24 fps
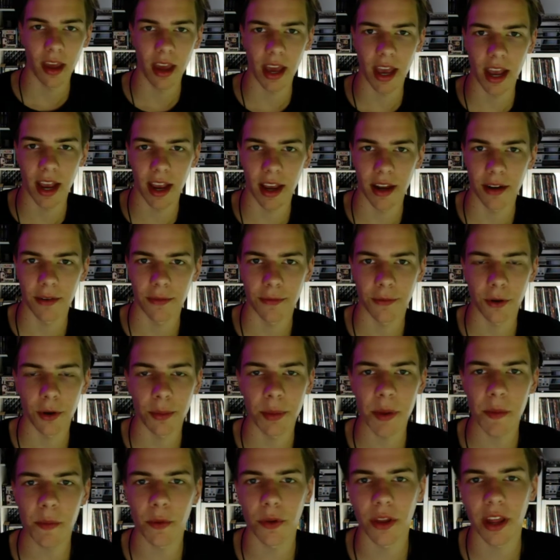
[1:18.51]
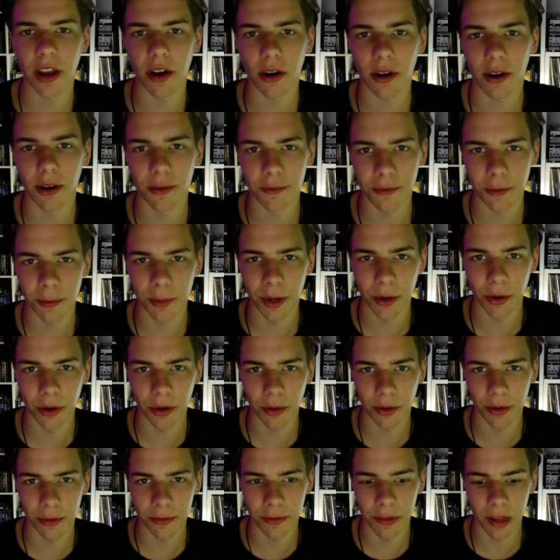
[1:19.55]
And for the people that are unfamiliar
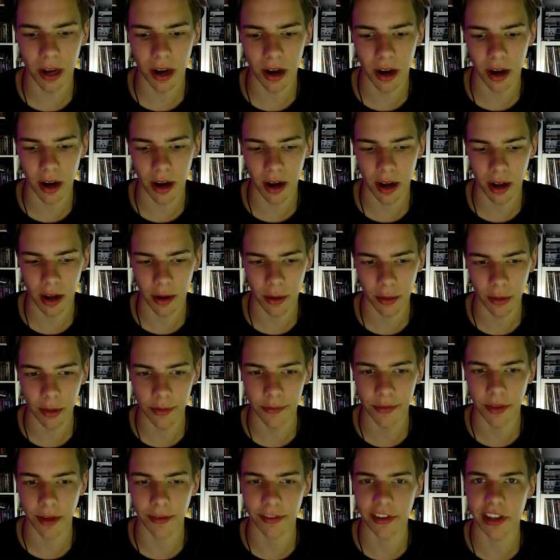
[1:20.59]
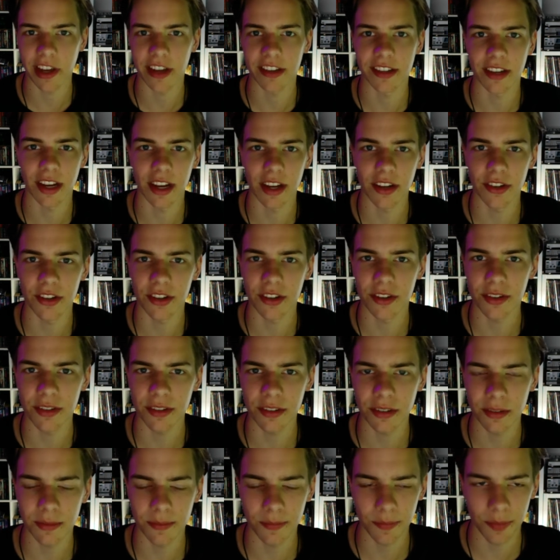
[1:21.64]
with
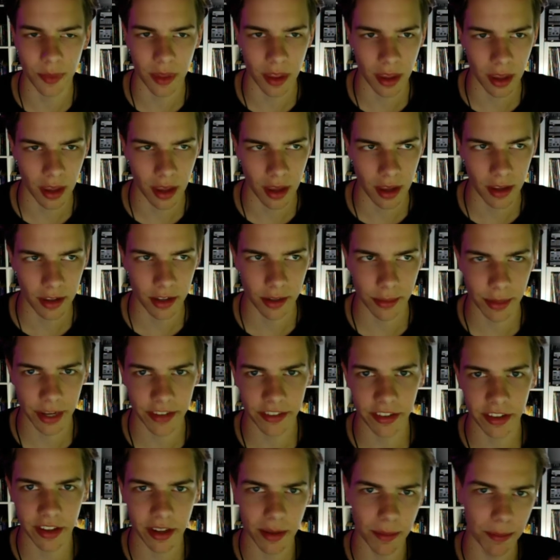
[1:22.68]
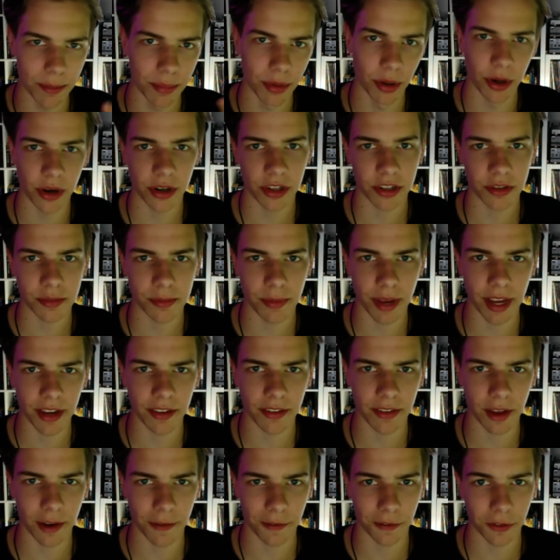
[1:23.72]
novelizations, they're basically books
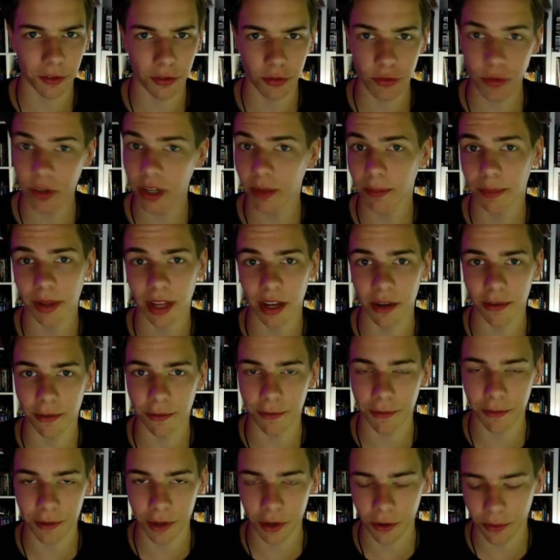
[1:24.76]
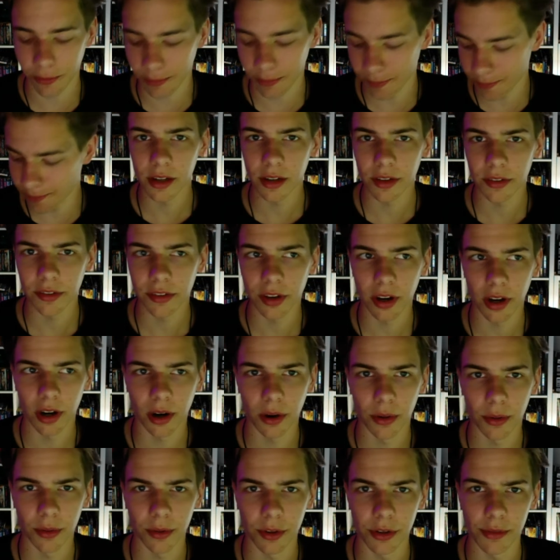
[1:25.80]
based off the screenplay of a film.
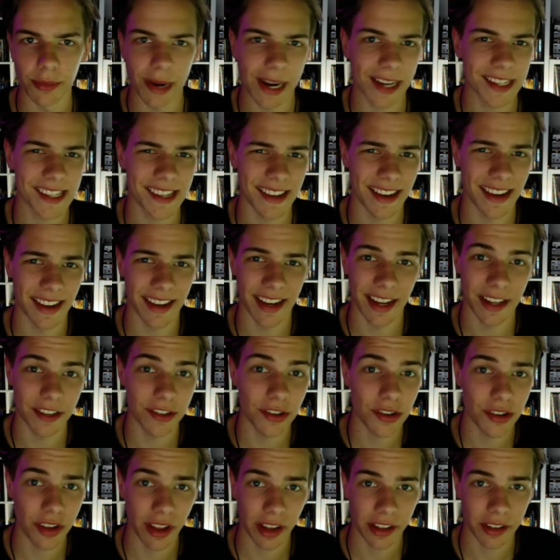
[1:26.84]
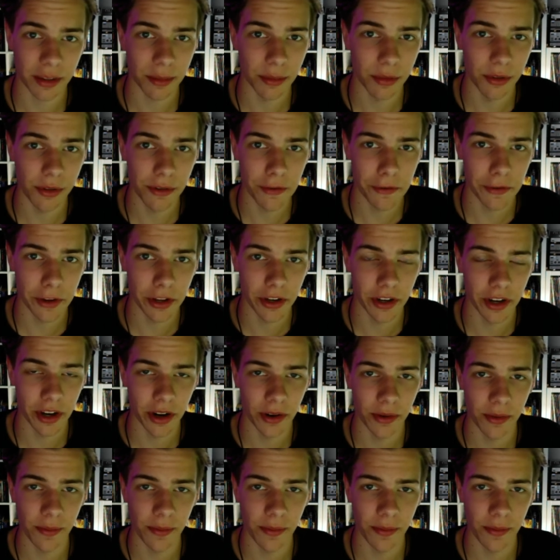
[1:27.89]
So you might say, that's just like the movie, you know?